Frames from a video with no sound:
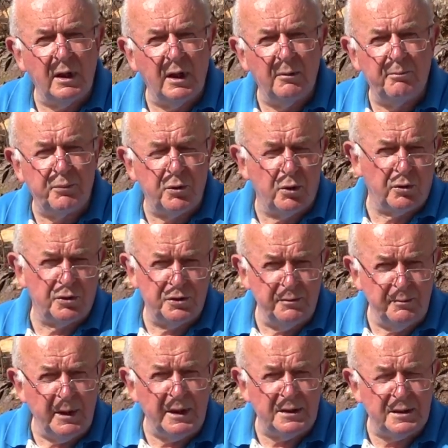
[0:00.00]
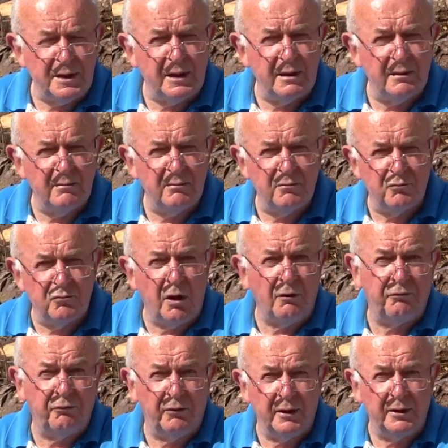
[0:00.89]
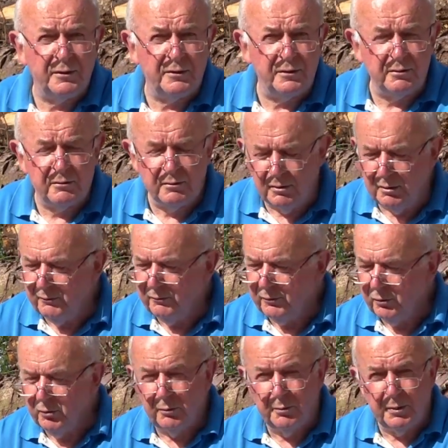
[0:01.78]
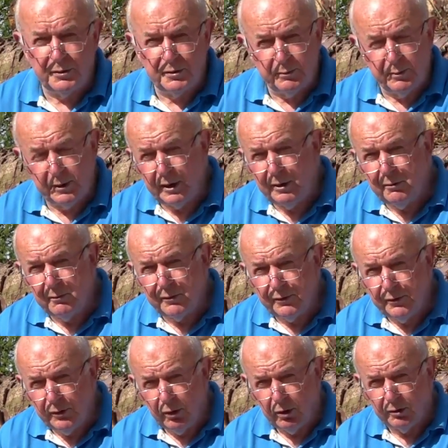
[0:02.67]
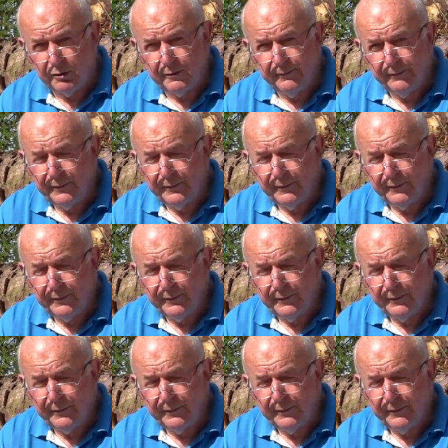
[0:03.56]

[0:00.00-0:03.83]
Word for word: approximating roughly to the rule of law, but to begin with not.